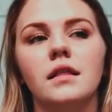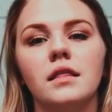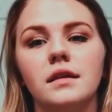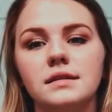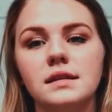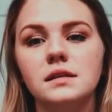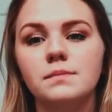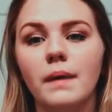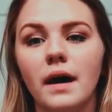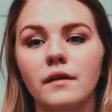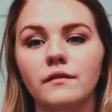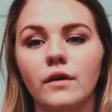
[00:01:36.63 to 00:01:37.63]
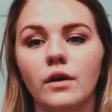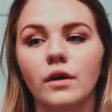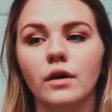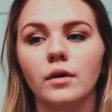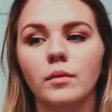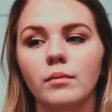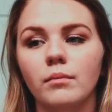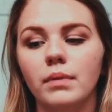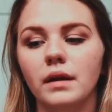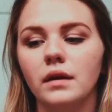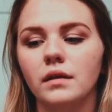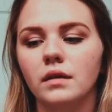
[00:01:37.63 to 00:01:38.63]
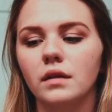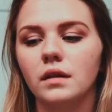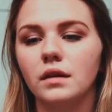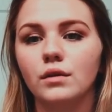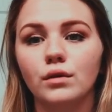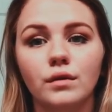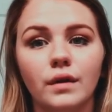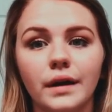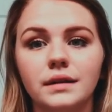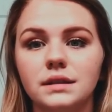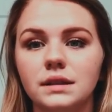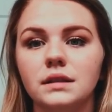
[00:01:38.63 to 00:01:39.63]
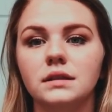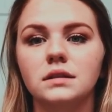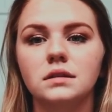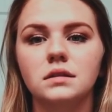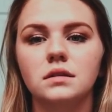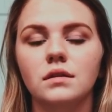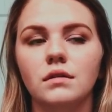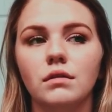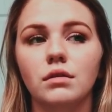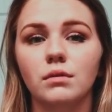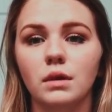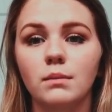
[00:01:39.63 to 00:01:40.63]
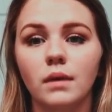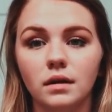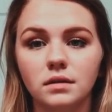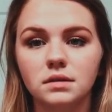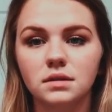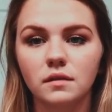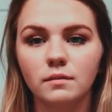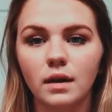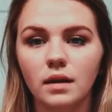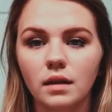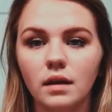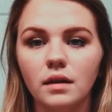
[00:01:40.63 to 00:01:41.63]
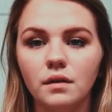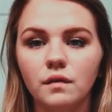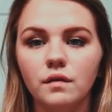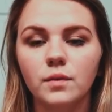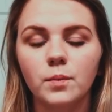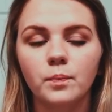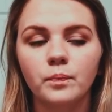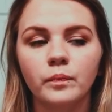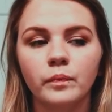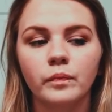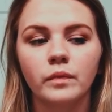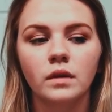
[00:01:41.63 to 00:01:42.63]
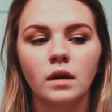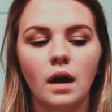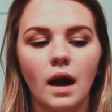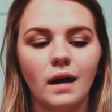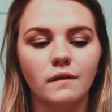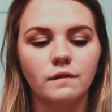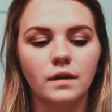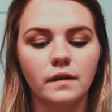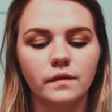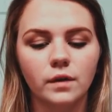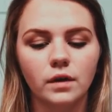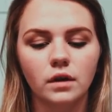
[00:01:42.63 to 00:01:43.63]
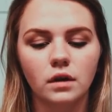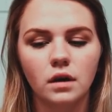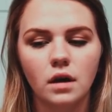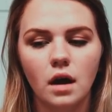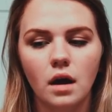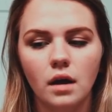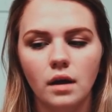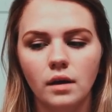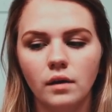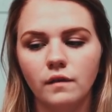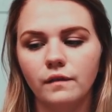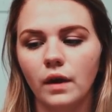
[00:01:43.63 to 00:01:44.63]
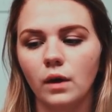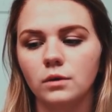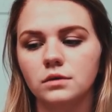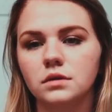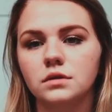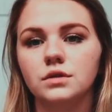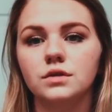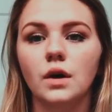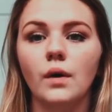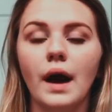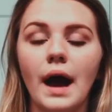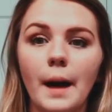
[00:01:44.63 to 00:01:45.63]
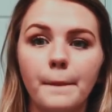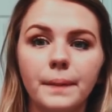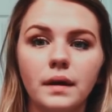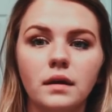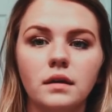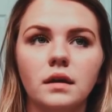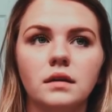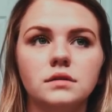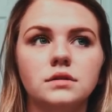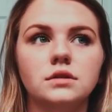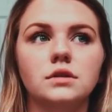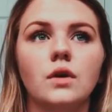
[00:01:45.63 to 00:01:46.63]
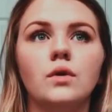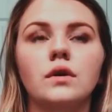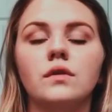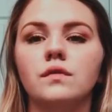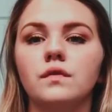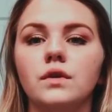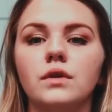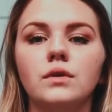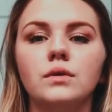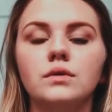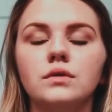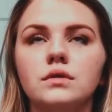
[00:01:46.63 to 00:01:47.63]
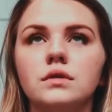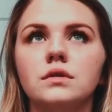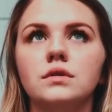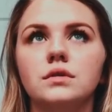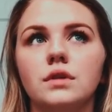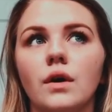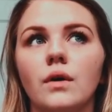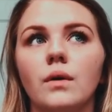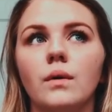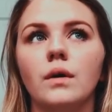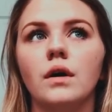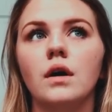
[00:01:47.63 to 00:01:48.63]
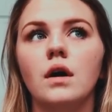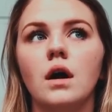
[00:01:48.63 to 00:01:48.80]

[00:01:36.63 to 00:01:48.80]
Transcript: this has by far been the craziest 3 months of my life. I've never felt so happy yet so confused, so